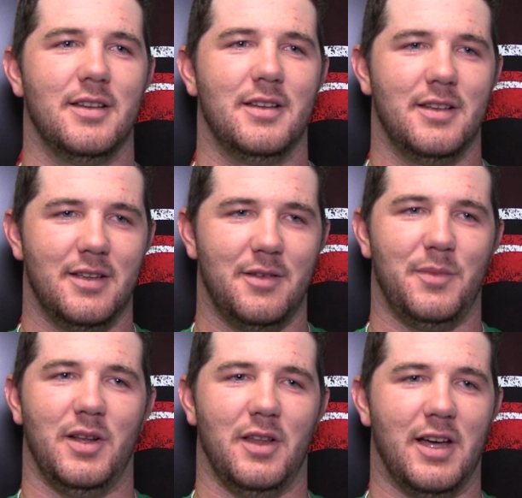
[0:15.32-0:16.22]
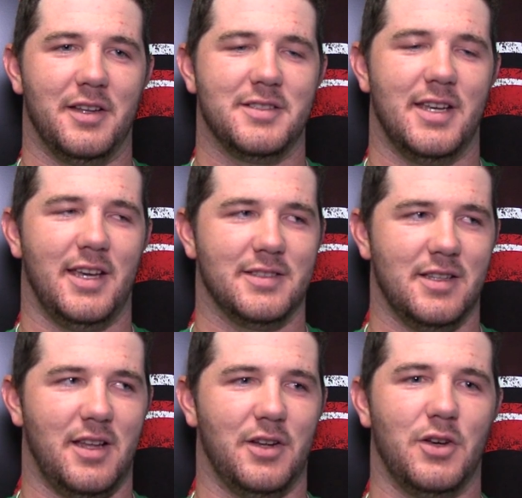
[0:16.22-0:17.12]
I mean, a lot of texts, a
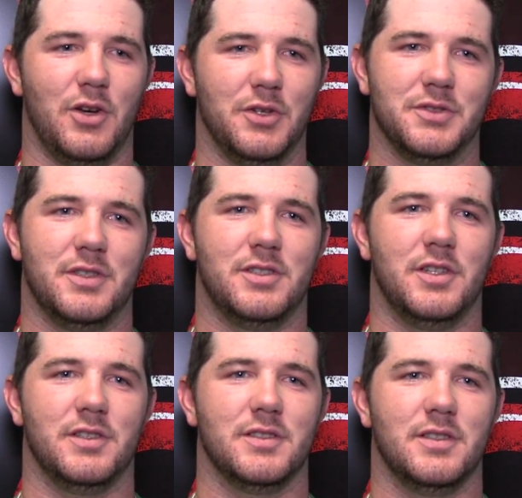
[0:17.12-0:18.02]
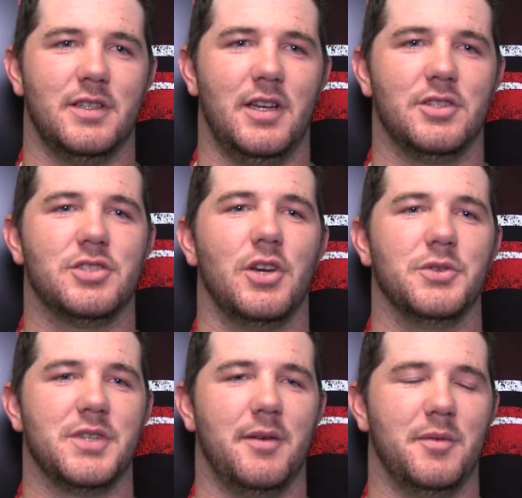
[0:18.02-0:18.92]
lot of calls. It
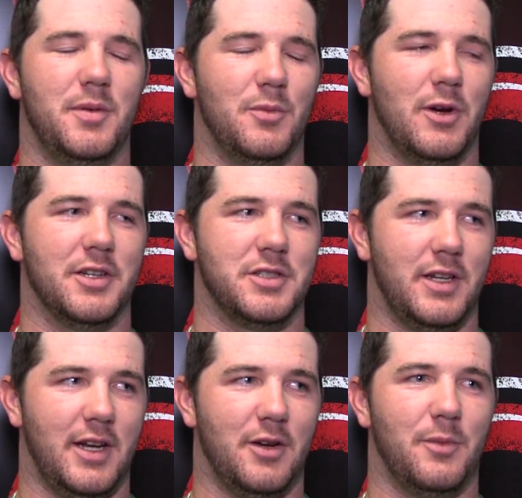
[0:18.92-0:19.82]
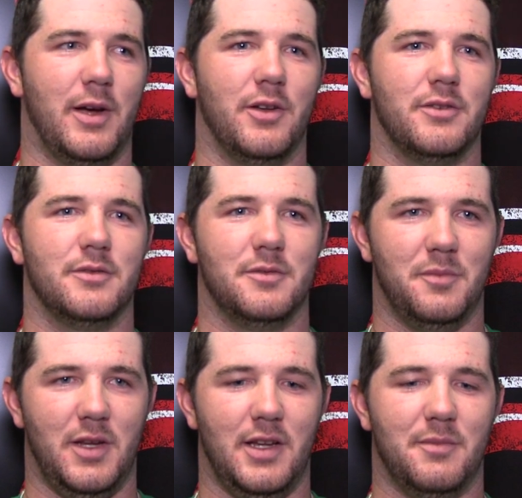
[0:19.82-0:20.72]
shows how many people actually care about
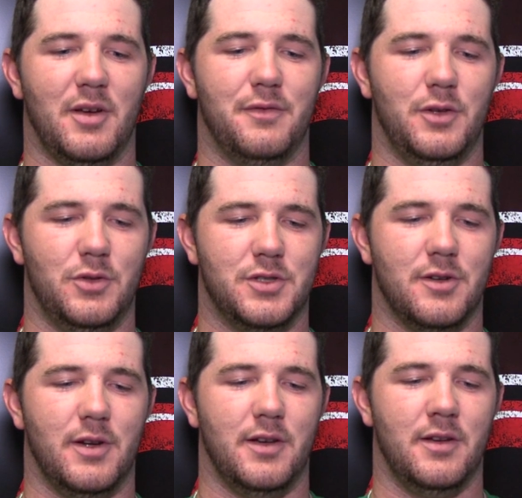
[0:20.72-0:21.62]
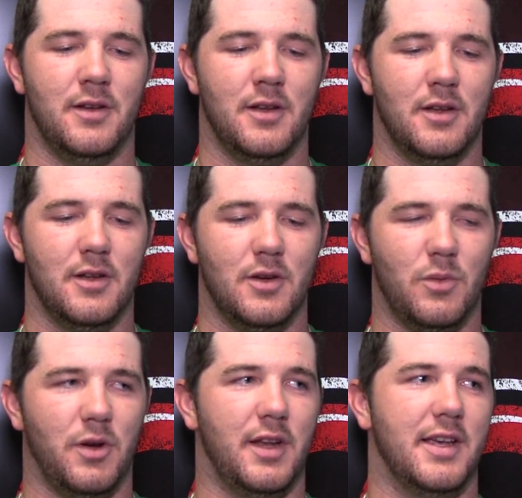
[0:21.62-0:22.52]
me and my future and
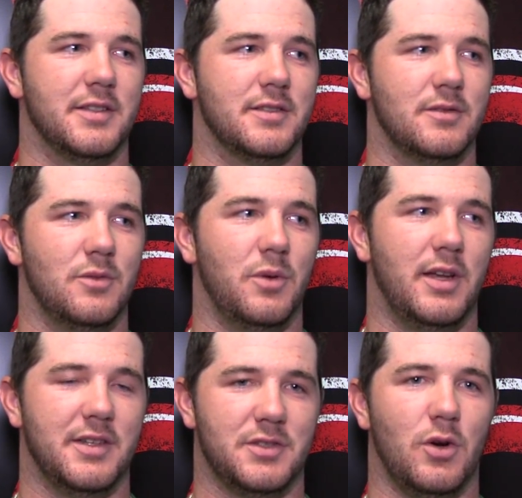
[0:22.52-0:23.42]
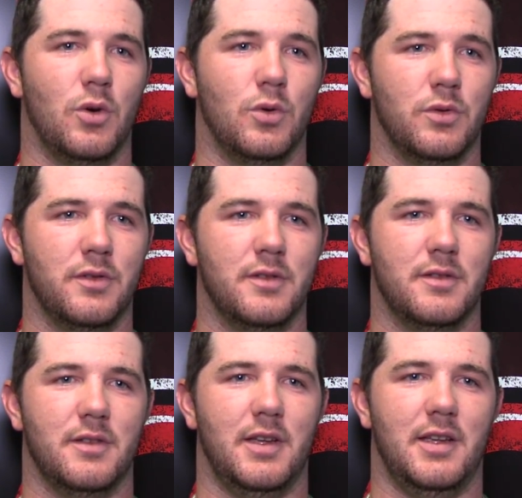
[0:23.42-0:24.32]
what it has to hold.
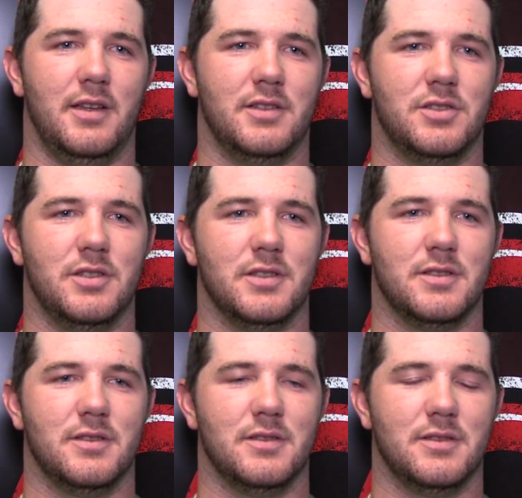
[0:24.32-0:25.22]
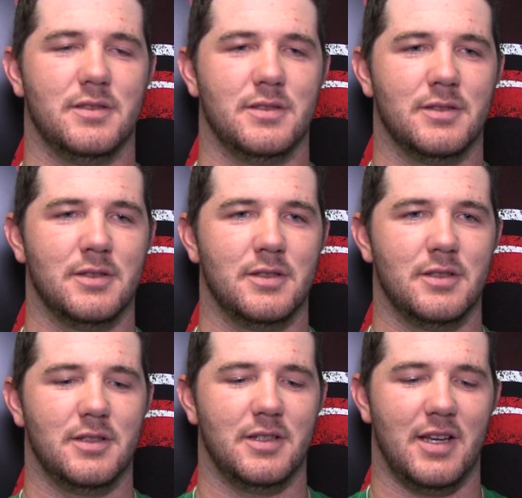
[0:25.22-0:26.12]
And it's just,
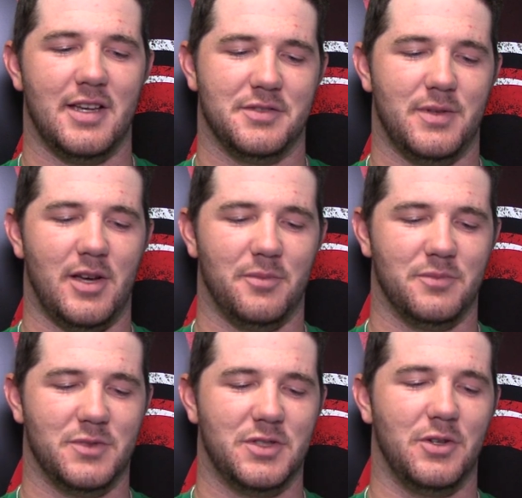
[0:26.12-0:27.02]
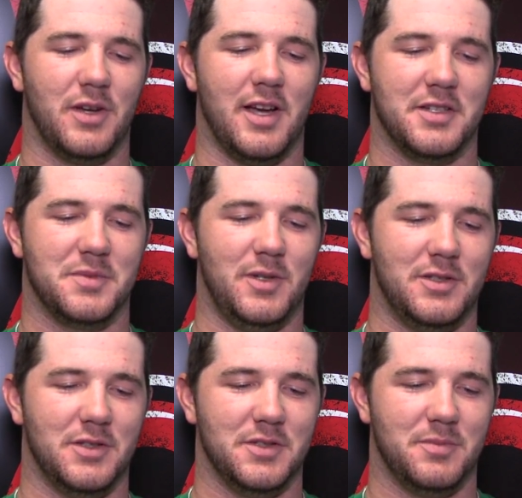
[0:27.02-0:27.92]
as of now, I'm still kind of
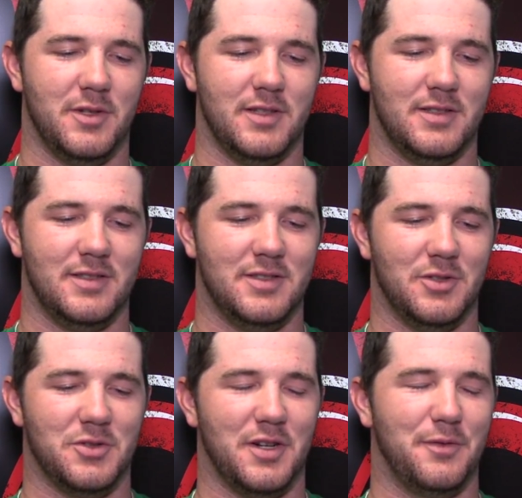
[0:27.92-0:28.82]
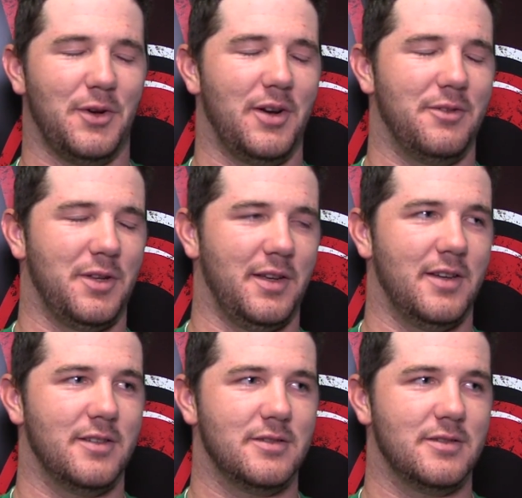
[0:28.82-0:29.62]
speechless, but still trying to figure everything out.